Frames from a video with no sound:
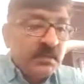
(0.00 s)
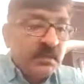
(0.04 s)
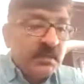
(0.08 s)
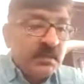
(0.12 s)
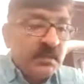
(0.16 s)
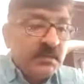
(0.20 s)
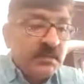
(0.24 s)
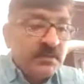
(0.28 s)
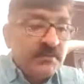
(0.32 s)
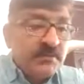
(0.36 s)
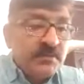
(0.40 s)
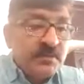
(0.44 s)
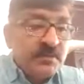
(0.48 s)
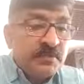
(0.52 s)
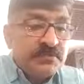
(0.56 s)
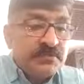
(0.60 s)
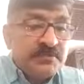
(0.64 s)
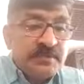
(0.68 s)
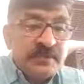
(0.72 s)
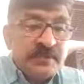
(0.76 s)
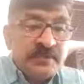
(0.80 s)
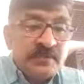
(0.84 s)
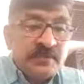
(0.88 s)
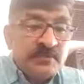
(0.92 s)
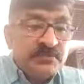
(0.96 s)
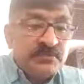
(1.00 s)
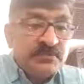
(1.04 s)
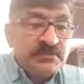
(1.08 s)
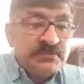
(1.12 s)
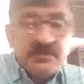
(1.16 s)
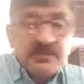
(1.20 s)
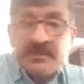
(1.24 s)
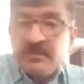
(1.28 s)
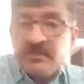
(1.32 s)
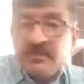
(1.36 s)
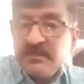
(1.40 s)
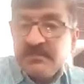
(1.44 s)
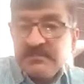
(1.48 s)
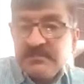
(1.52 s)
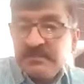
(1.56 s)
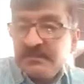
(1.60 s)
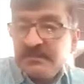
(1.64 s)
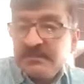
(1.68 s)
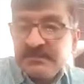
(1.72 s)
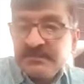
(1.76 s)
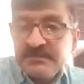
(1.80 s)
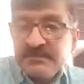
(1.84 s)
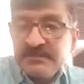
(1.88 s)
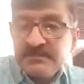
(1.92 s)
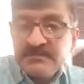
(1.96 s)
Interproximal necrosis and
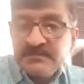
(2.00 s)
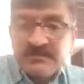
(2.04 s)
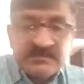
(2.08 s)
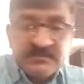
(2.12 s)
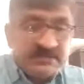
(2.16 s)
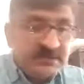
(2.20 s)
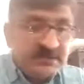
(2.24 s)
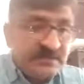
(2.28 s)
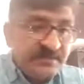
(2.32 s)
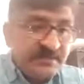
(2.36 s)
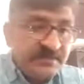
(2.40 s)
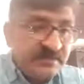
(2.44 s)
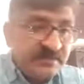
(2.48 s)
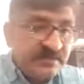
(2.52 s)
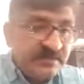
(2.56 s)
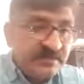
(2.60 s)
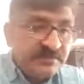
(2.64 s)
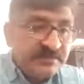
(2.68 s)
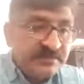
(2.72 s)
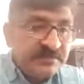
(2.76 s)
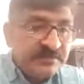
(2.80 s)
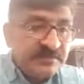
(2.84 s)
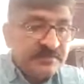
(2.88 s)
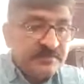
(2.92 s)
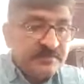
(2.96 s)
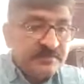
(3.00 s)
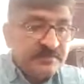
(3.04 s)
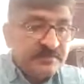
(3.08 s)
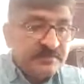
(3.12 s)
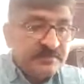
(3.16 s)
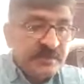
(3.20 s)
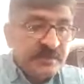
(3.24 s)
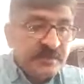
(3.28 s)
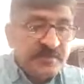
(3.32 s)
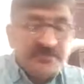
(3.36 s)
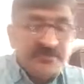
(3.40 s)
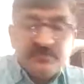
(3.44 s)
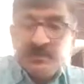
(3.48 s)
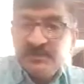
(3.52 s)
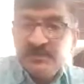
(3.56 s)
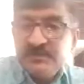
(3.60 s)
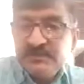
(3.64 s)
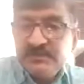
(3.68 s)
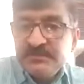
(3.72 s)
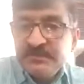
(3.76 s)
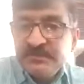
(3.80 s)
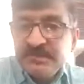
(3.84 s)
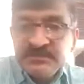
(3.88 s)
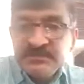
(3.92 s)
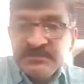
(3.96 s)
ulceration is a typical feature. Painful
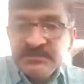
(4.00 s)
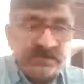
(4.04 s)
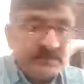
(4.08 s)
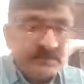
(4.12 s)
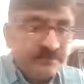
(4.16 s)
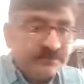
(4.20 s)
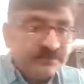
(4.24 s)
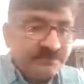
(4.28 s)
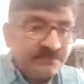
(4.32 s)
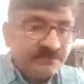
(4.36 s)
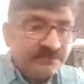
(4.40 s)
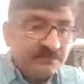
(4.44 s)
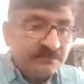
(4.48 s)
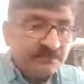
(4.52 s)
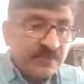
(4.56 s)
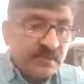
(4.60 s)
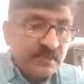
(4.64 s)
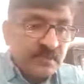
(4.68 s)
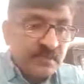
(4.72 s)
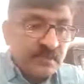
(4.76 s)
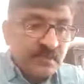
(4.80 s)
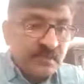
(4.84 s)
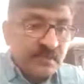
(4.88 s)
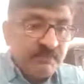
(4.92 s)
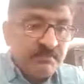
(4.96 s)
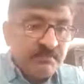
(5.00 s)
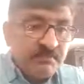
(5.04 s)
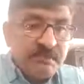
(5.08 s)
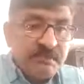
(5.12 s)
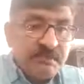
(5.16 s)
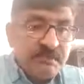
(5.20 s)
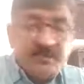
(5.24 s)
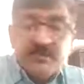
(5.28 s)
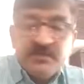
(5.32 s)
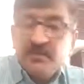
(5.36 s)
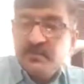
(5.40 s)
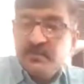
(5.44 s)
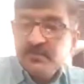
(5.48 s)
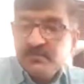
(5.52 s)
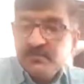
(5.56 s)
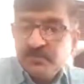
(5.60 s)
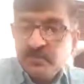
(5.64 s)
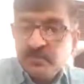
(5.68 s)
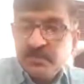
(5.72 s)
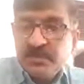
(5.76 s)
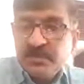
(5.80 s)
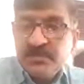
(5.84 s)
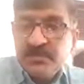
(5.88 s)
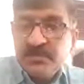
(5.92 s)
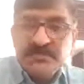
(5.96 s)
gingiva, bleeding on
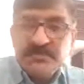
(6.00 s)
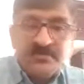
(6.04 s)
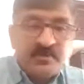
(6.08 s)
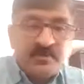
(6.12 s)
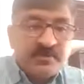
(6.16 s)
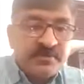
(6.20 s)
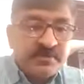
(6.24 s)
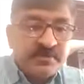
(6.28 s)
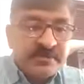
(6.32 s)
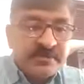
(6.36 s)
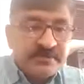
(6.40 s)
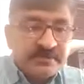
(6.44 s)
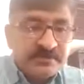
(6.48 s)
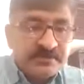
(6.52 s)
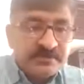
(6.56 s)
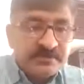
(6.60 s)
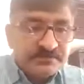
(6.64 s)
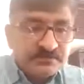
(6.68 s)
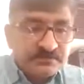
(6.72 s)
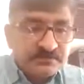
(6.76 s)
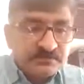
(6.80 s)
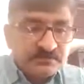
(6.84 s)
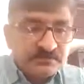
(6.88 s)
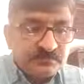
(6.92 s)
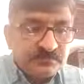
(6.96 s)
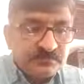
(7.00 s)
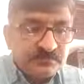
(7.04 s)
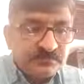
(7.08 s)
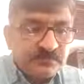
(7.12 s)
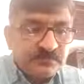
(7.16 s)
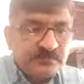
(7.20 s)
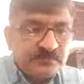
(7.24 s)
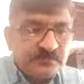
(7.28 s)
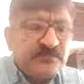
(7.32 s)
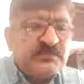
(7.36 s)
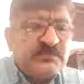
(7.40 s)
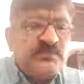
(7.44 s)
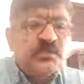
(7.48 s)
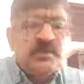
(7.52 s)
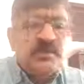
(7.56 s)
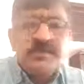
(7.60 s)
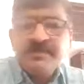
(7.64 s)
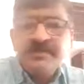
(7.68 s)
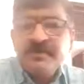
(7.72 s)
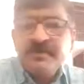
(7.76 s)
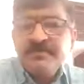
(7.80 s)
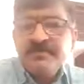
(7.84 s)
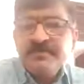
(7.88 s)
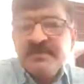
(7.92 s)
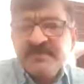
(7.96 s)
spontaneous provocation,
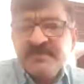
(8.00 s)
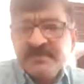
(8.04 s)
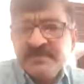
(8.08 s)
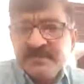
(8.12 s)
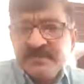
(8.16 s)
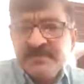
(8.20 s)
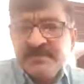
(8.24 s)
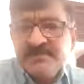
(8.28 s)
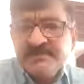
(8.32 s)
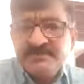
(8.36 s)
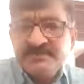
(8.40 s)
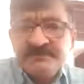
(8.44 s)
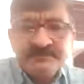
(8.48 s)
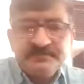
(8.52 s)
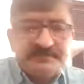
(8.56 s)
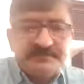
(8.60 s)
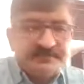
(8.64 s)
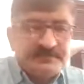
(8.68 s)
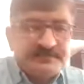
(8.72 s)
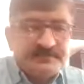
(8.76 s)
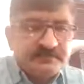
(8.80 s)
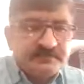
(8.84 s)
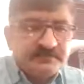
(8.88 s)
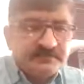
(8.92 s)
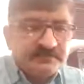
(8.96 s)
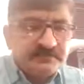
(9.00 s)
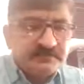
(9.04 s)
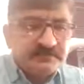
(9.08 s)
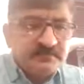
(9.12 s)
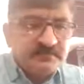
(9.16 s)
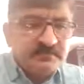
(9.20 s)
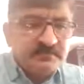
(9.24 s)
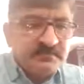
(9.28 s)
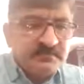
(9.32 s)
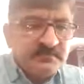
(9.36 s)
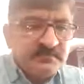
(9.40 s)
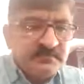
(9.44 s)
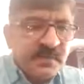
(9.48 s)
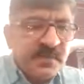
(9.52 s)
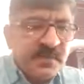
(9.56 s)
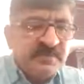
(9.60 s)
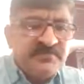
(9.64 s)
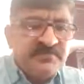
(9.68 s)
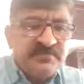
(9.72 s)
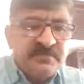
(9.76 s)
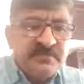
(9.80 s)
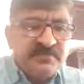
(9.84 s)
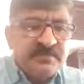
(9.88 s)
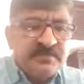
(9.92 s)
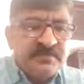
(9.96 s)
pseudomembrane slough, and
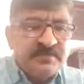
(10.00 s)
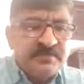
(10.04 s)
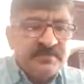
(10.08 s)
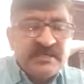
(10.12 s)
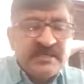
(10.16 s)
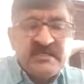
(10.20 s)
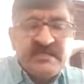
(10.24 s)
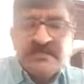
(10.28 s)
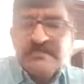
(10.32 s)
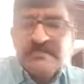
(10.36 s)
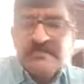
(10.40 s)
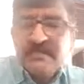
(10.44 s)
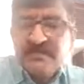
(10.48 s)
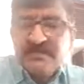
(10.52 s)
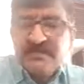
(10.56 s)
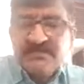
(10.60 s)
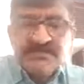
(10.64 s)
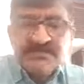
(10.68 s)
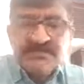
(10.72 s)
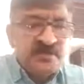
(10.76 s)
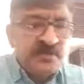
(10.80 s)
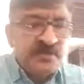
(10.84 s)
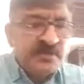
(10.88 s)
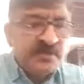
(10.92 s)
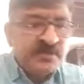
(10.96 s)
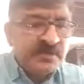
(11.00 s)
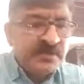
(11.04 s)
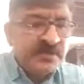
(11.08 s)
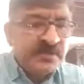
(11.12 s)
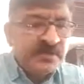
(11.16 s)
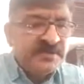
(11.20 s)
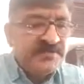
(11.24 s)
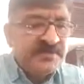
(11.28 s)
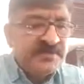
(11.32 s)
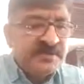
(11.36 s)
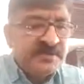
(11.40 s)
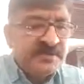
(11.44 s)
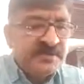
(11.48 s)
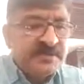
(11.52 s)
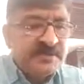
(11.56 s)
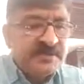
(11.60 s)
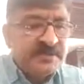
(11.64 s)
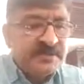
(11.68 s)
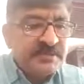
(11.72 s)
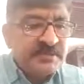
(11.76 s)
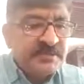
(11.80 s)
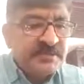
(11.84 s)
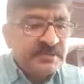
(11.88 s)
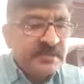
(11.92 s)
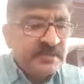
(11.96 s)
fever, malaise, and
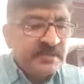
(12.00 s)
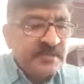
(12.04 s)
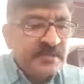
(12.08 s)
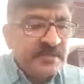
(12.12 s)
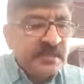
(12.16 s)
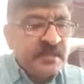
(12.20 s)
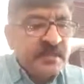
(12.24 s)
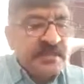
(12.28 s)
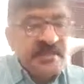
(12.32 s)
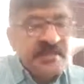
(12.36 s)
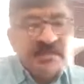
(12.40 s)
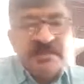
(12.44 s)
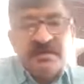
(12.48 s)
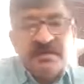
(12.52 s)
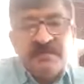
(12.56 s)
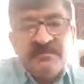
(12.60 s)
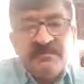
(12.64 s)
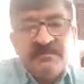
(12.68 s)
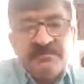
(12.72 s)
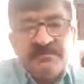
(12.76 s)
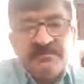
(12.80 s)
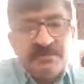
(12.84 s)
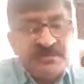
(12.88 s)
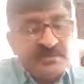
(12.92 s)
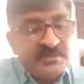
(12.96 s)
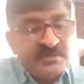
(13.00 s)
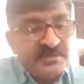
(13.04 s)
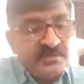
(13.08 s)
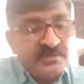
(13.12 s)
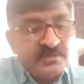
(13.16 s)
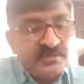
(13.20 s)
lymphadenopathy and a fetid